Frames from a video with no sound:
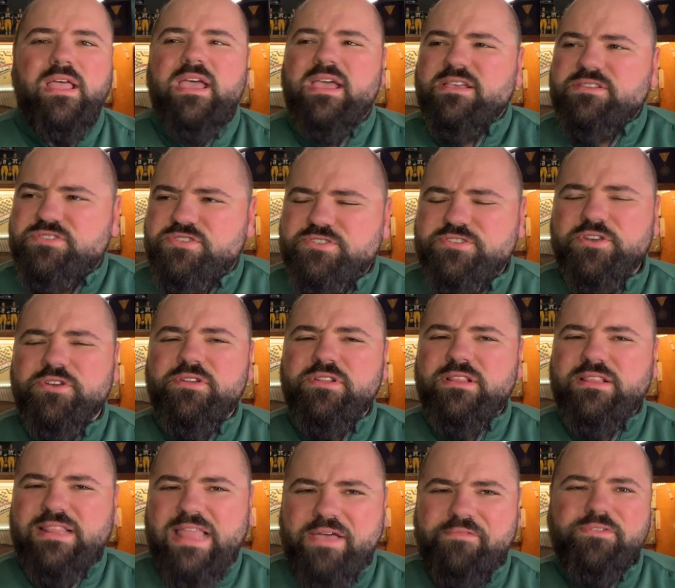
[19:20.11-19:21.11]
his
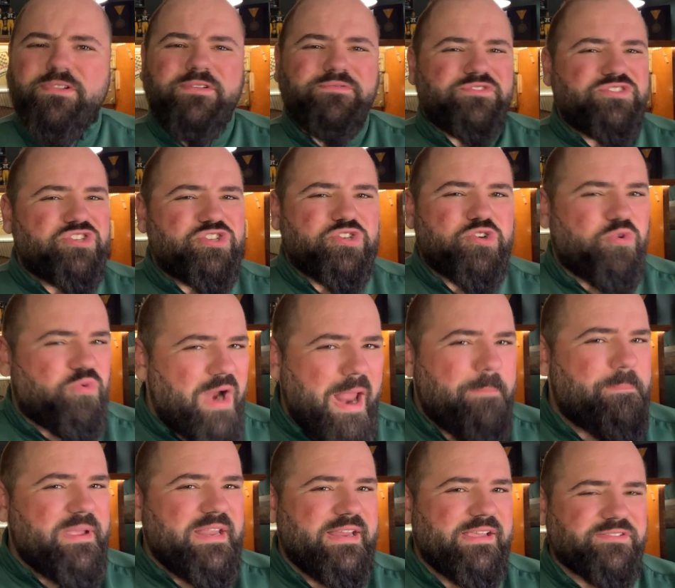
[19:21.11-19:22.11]
certain level of
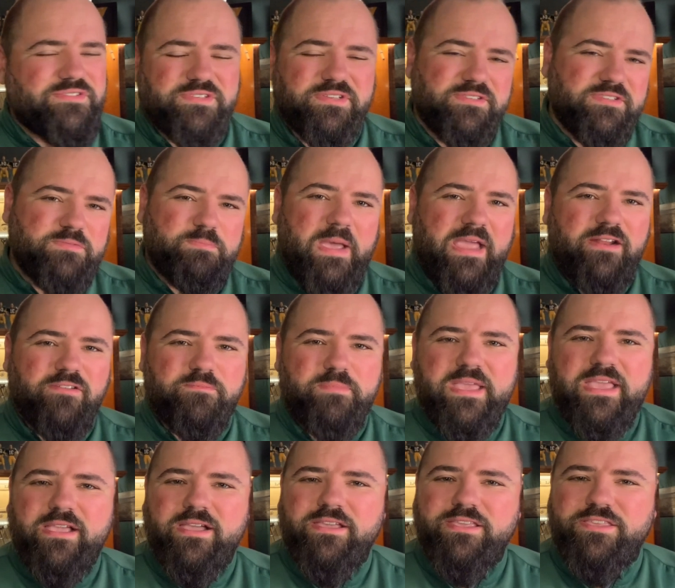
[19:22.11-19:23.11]
scrappiness in spite of
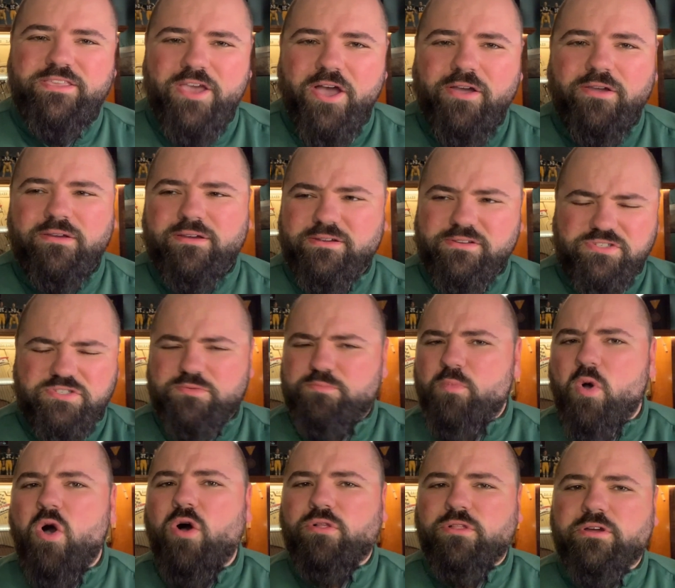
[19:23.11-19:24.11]
being a
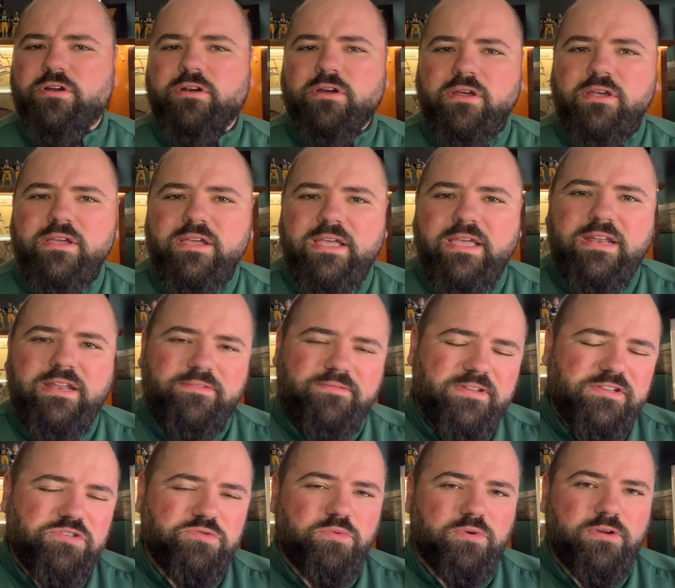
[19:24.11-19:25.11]
smaller
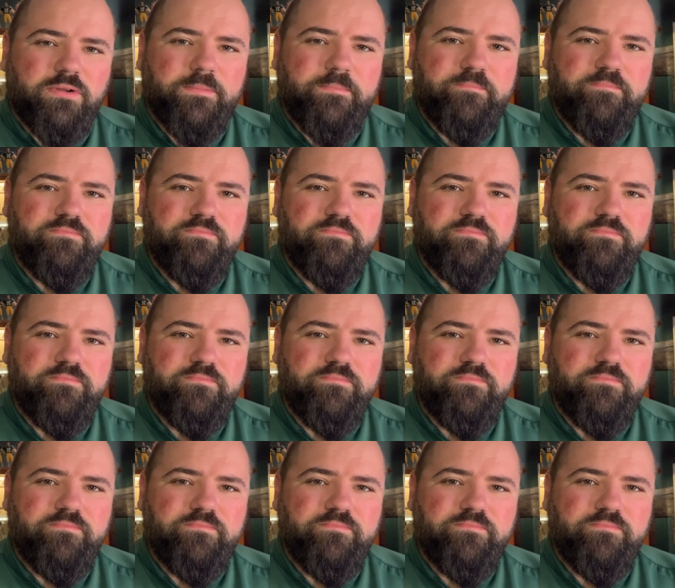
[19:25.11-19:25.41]
individual,